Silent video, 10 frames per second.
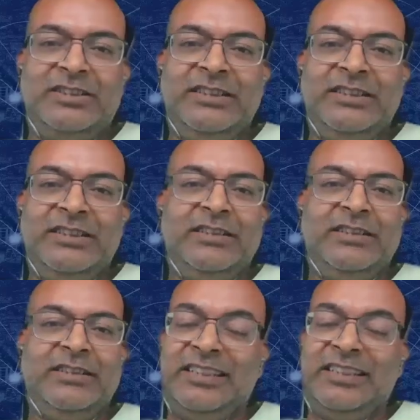a
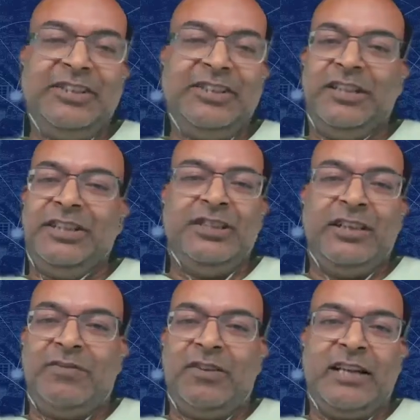thing change there for
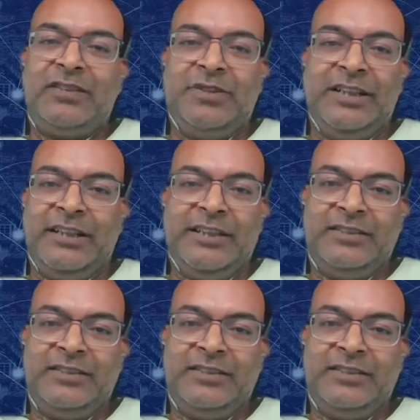last 20 years.